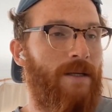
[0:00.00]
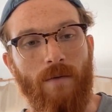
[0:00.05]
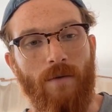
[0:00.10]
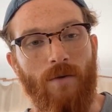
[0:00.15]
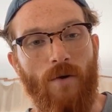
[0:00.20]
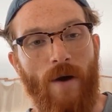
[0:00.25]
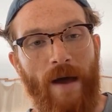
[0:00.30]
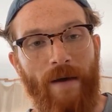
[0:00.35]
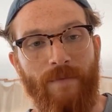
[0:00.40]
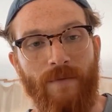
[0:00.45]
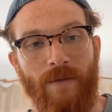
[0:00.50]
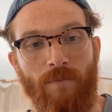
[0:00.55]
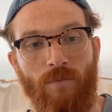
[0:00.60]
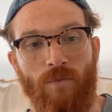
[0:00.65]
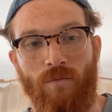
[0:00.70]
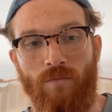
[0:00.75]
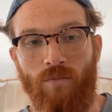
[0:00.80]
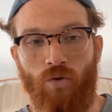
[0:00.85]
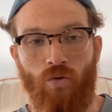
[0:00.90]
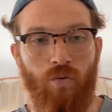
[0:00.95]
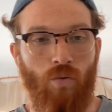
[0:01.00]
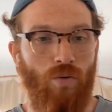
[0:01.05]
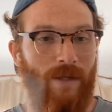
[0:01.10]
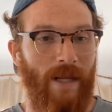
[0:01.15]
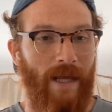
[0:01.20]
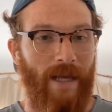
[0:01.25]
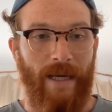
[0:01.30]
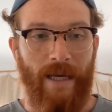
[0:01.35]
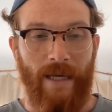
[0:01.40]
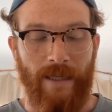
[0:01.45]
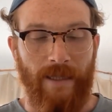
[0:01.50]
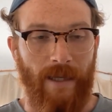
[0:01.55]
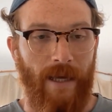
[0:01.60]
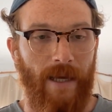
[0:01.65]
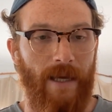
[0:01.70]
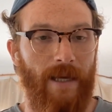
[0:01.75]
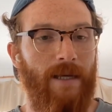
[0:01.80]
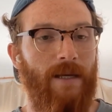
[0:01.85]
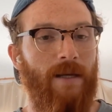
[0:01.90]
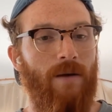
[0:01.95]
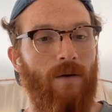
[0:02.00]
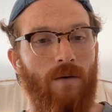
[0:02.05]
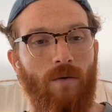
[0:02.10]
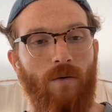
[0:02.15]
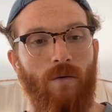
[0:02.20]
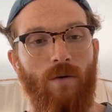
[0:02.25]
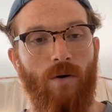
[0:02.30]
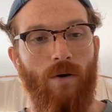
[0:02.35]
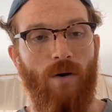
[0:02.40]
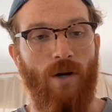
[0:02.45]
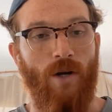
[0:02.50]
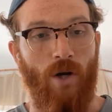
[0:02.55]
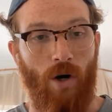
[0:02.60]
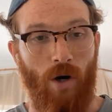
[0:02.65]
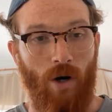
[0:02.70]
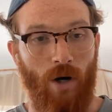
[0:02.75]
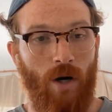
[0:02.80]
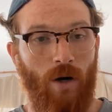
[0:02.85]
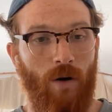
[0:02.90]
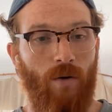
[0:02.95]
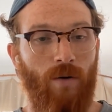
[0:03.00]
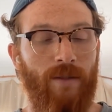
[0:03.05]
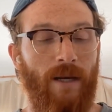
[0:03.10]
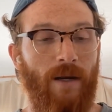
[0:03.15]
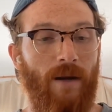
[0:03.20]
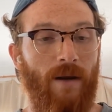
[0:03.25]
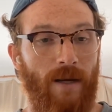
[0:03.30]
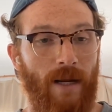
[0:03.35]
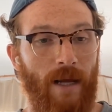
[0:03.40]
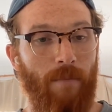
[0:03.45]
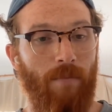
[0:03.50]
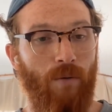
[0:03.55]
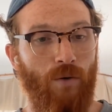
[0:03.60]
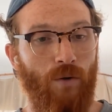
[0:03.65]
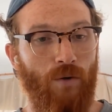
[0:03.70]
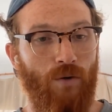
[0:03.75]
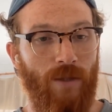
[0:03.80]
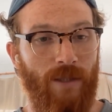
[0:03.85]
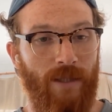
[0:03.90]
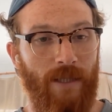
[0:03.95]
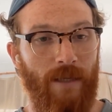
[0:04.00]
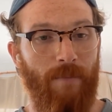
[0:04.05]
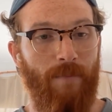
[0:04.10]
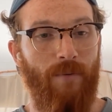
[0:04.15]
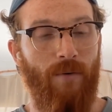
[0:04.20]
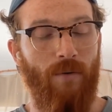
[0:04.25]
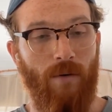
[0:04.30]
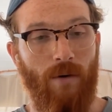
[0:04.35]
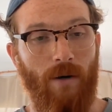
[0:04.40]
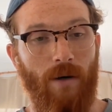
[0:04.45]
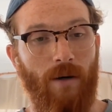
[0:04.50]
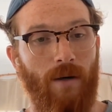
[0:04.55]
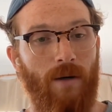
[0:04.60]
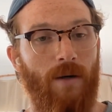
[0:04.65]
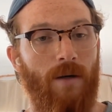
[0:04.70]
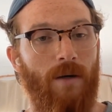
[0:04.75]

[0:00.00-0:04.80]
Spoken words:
You have some tool like Clay or Cargo that enable you to keep your